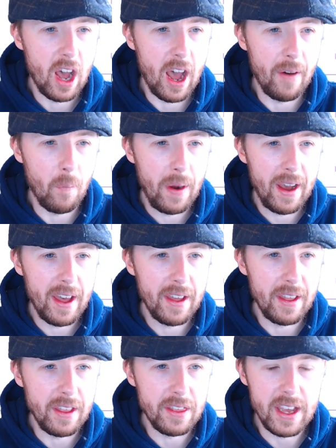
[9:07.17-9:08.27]
at where
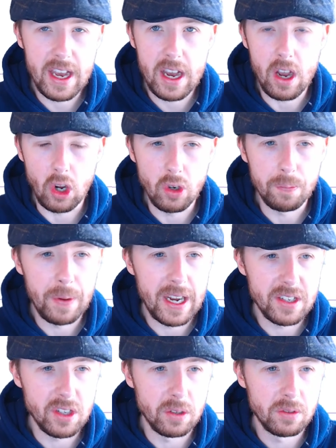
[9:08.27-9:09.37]
they are good buy
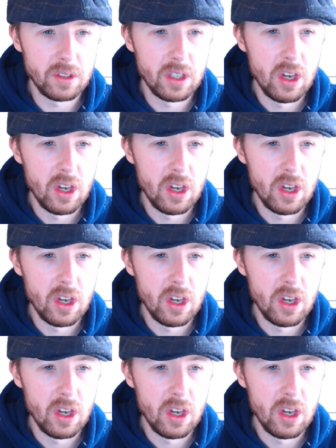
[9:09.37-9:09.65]
zones,